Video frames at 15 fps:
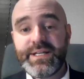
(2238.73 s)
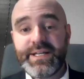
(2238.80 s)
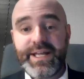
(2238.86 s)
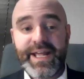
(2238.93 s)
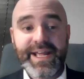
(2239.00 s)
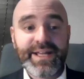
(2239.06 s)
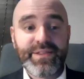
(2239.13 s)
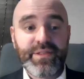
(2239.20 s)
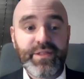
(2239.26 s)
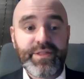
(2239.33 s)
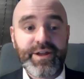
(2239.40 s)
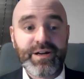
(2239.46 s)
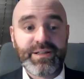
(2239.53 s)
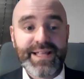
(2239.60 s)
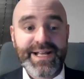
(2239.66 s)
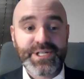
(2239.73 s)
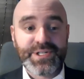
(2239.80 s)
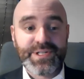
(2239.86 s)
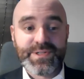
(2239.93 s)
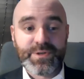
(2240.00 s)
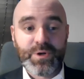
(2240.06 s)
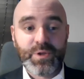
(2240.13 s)
and their
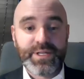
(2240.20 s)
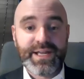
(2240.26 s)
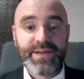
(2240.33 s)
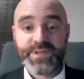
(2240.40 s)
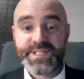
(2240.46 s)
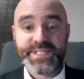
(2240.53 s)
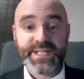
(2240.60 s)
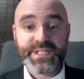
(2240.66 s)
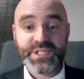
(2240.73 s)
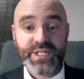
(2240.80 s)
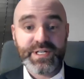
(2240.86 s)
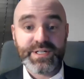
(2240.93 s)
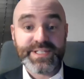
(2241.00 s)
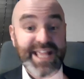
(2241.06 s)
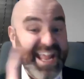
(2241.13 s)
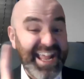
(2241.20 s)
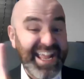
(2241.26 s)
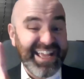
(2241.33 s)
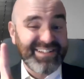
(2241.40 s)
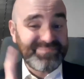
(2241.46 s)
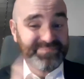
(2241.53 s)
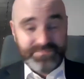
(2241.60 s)
elections are only every 6 years, and